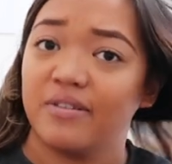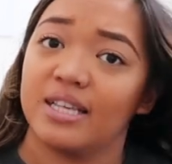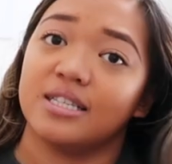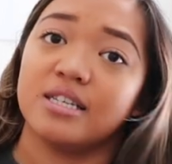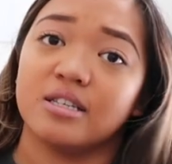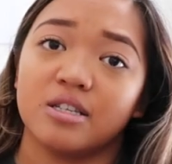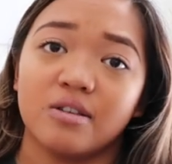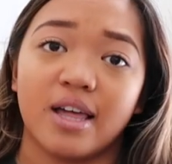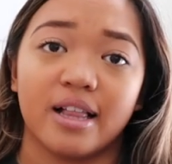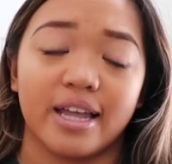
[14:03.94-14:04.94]
of
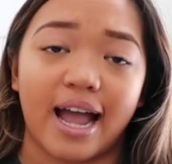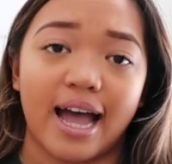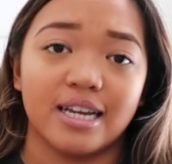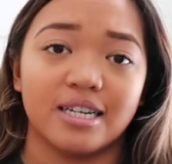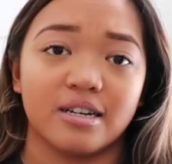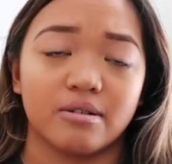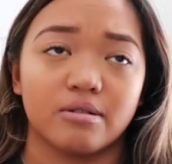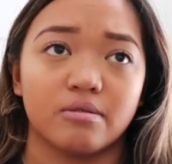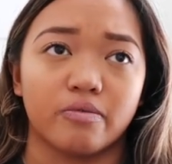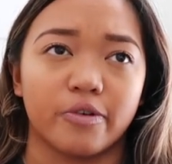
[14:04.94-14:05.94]
SDSU that like I didn't
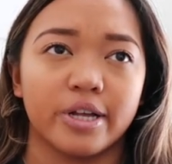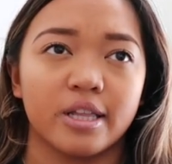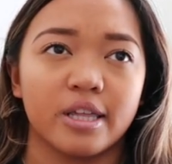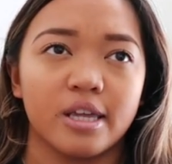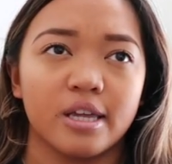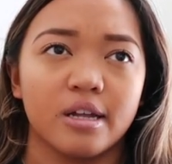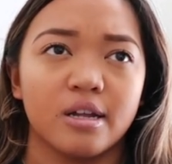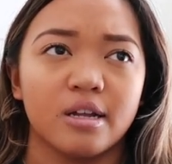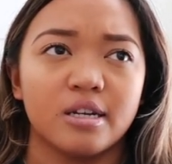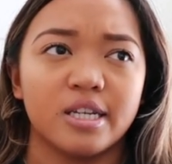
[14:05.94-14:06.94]
really
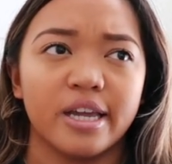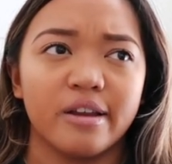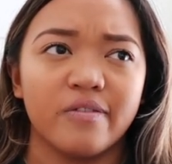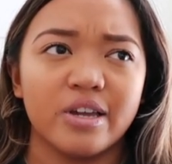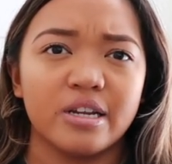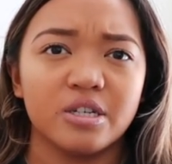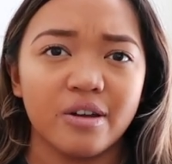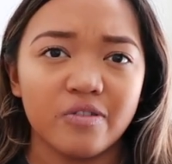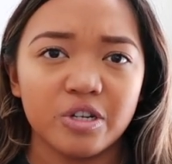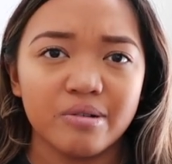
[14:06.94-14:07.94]
take advantage
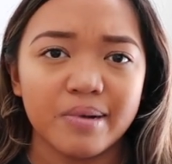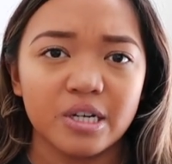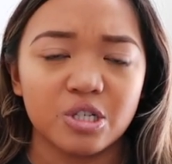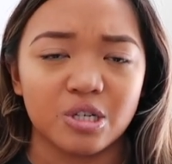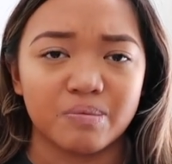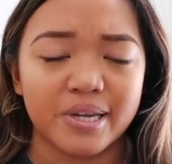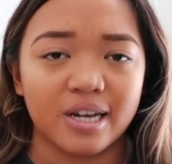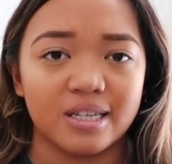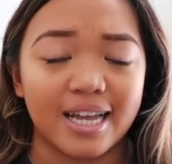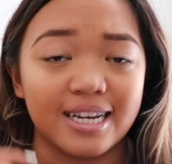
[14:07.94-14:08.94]
of too much just
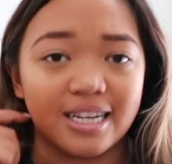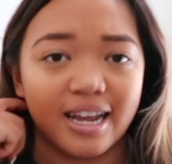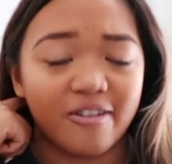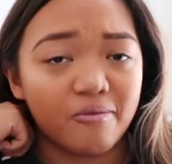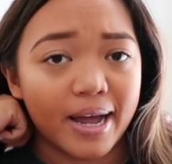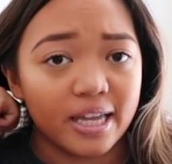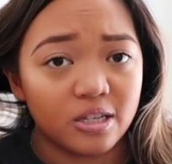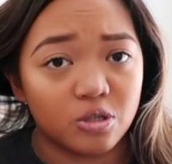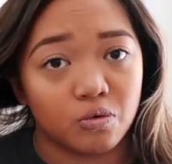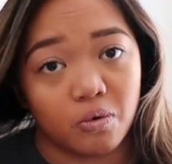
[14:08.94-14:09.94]
because I did have
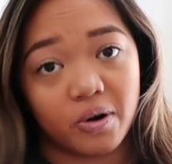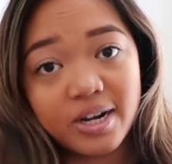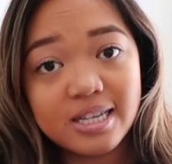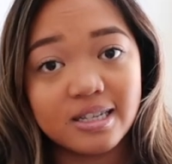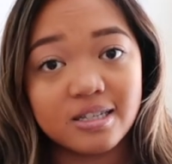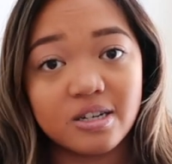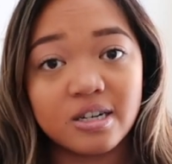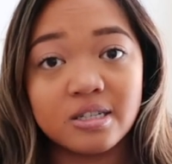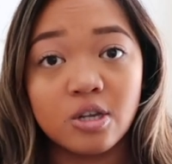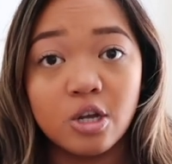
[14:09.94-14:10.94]
my sorority
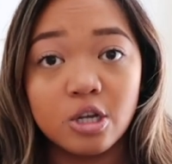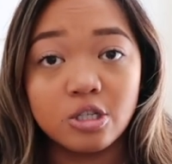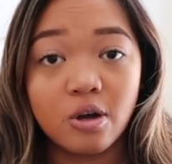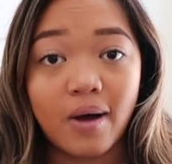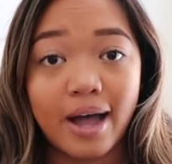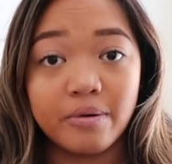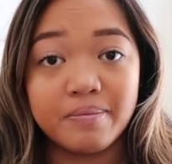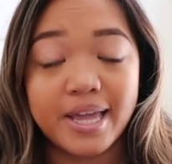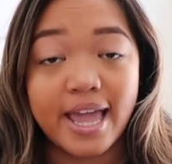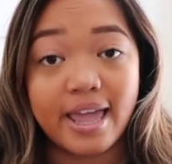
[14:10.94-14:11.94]
sisters so I
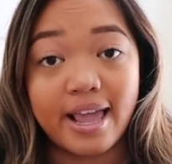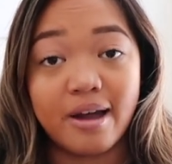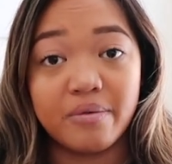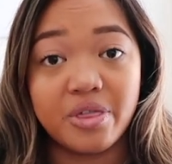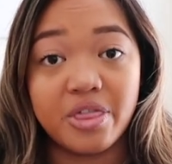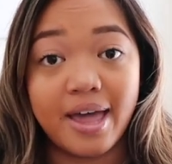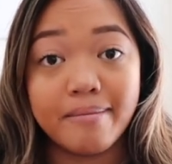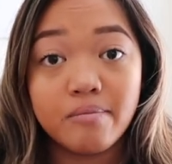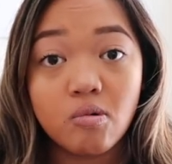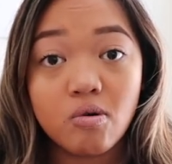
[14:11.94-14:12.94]
would be hanging out with
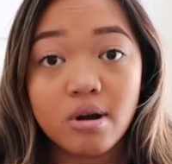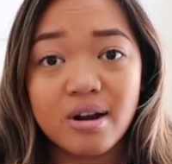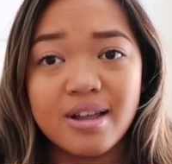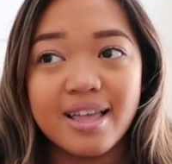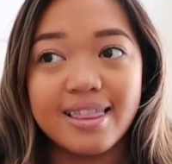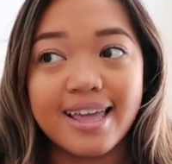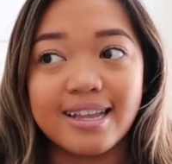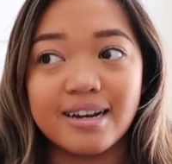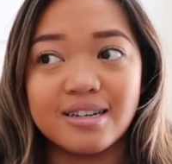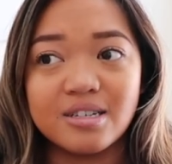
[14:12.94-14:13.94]
them more
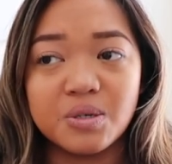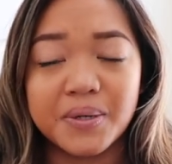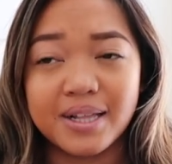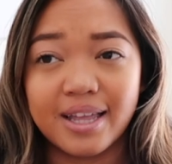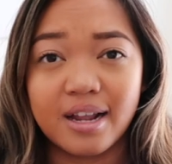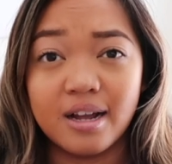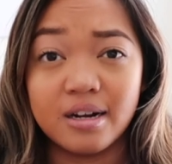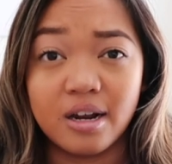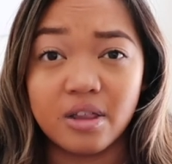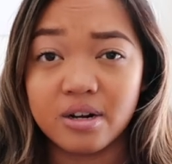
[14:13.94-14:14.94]
than doing like
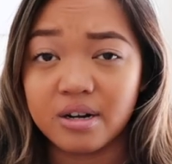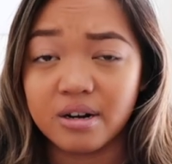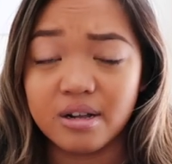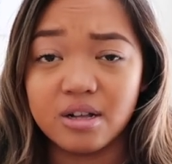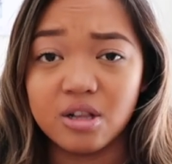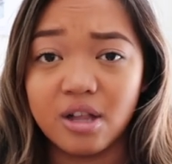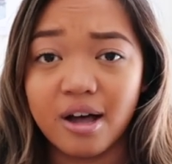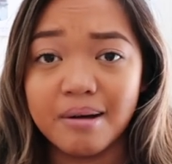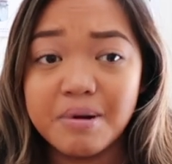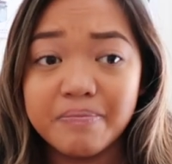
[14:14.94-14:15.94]
another
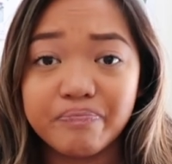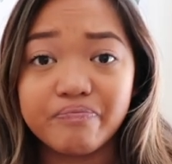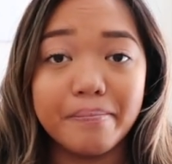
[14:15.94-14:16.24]
club